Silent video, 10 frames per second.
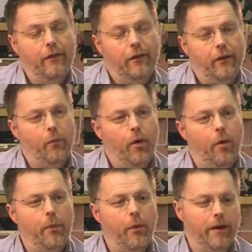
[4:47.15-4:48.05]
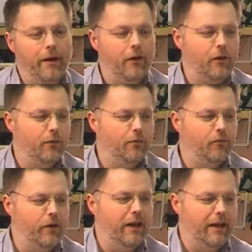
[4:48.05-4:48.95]
And at what point are you
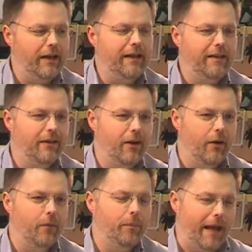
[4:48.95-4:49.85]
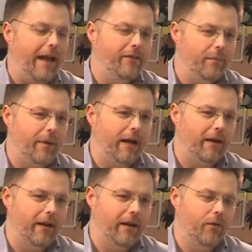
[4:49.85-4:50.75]
really, you know, behaving
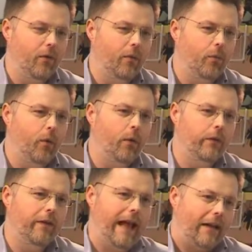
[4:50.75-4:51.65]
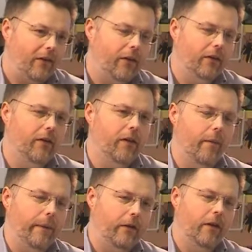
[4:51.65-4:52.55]
badly? And what's the etiquette there?
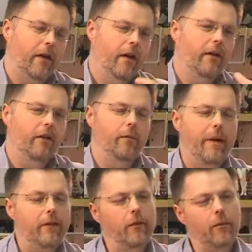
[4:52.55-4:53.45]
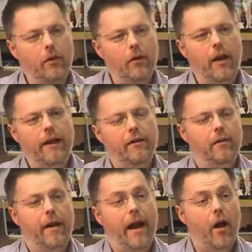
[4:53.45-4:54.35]
Because you've met someone, you like
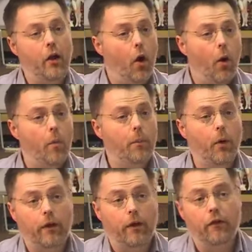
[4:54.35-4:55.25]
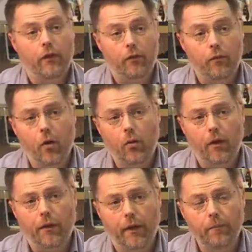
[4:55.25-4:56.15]
them, your whole project's going to roll
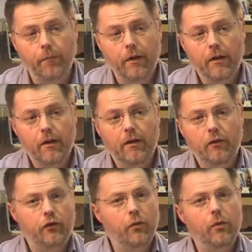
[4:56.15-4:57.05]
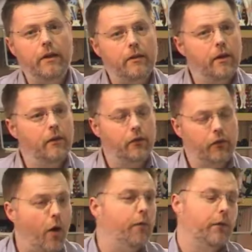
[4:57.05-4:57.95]
on them. surely you can't just
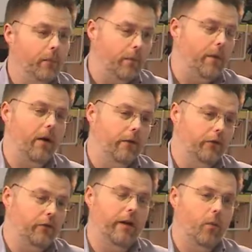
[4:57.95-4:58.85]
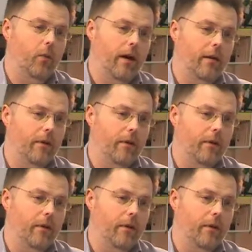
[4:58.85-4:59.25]
offer them the part straight away.